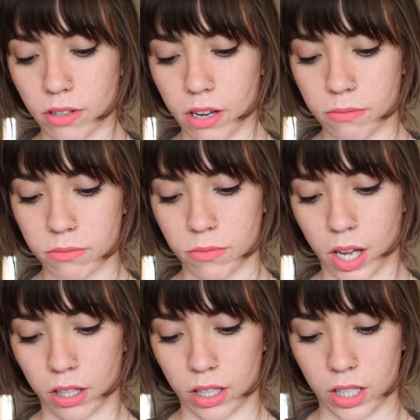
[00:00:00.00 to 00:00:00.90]
from,
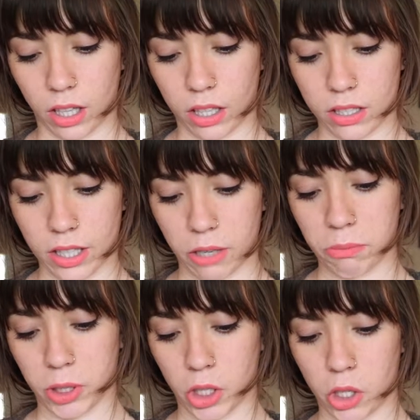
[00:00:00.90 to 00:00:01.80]
I'll link it
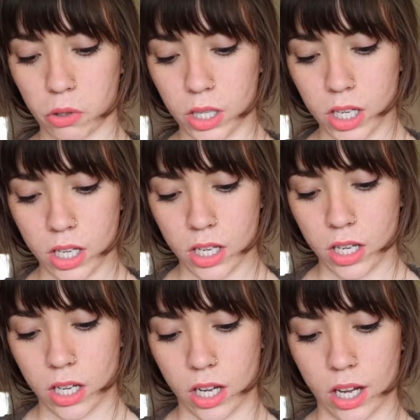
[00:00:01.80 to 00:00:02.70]
down below.
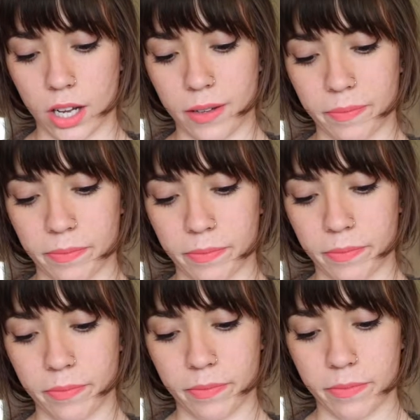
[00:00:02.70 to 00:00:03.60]
You
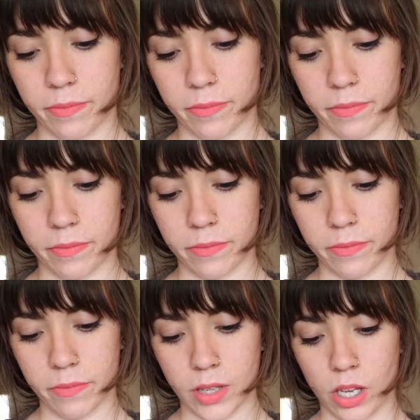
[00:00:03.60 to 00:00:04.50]

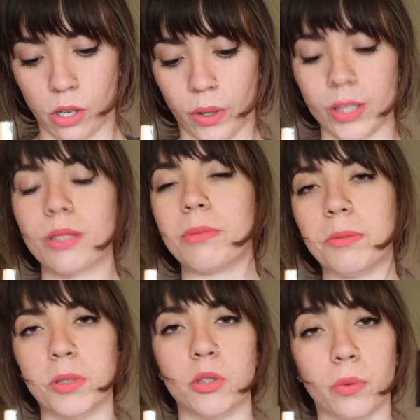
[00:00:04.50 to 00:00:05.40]
want it to
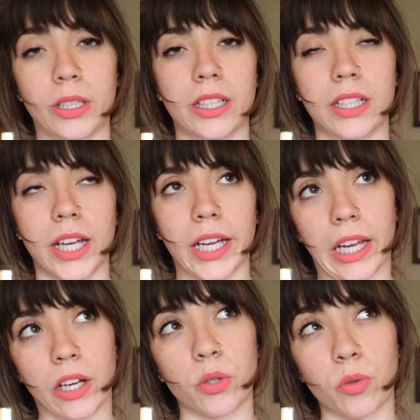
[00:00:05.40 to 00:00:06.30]
be between
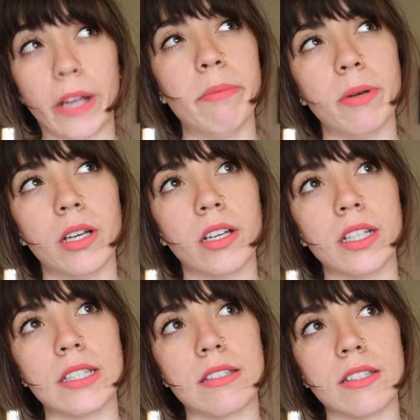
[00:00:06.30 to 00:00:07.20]
a crepe
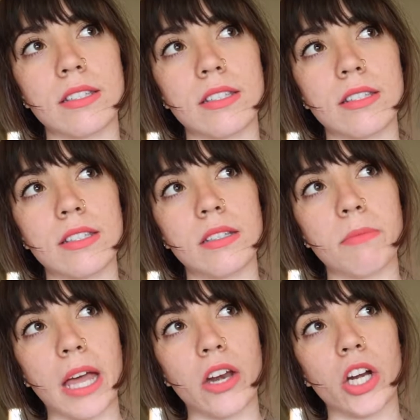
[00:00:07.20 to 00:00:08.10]
consistency
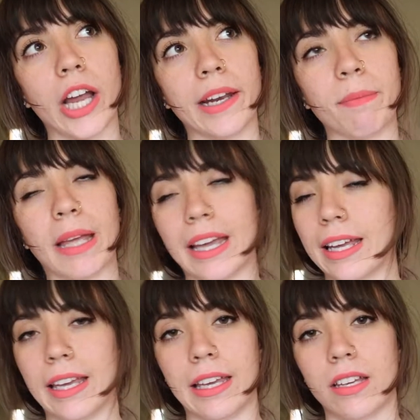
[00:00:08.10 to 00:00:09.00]
batter and a
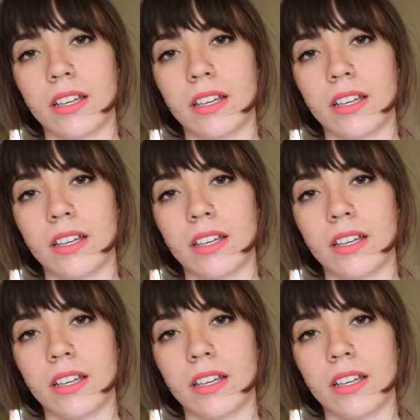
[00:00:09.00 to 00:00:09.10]
pancake